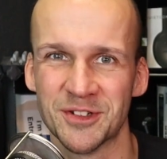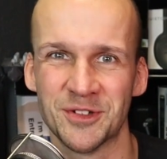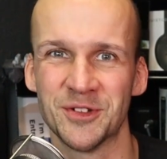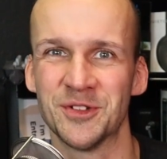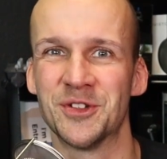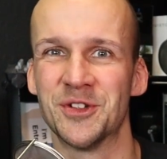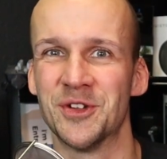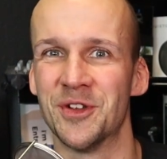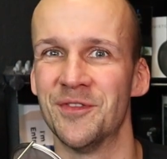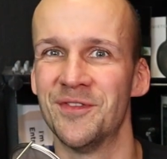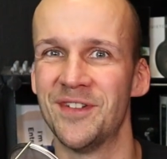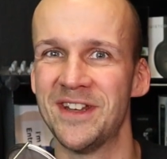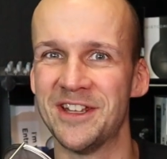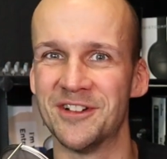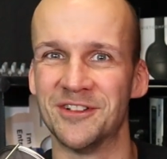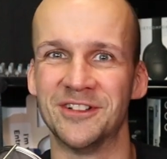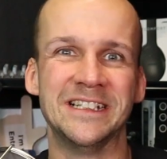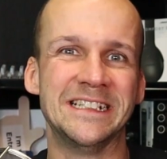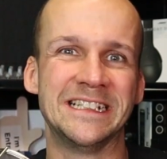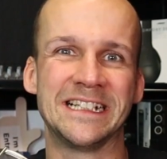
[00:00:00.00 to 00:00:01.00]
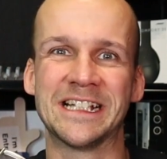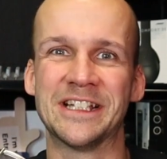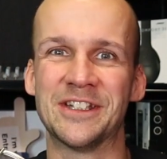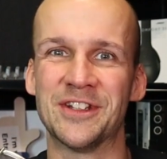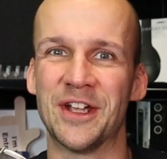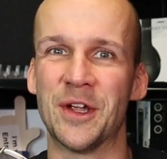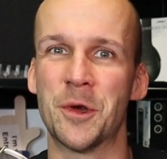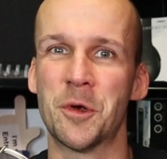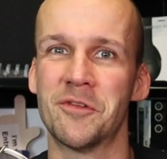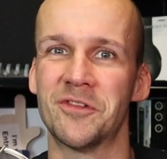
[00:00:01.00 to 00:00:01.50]
So don't do it in video. I can
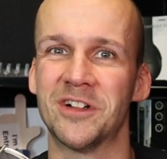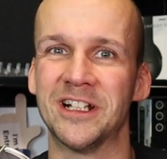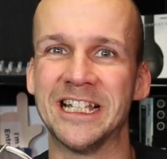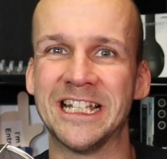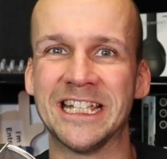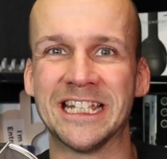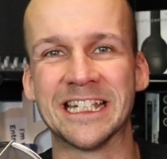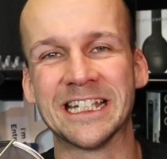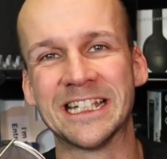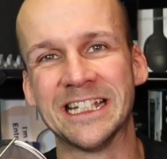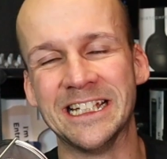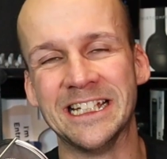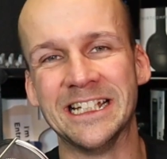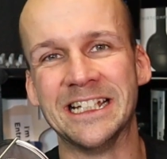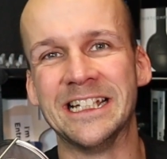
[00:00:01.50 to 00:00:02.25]
do it however I like.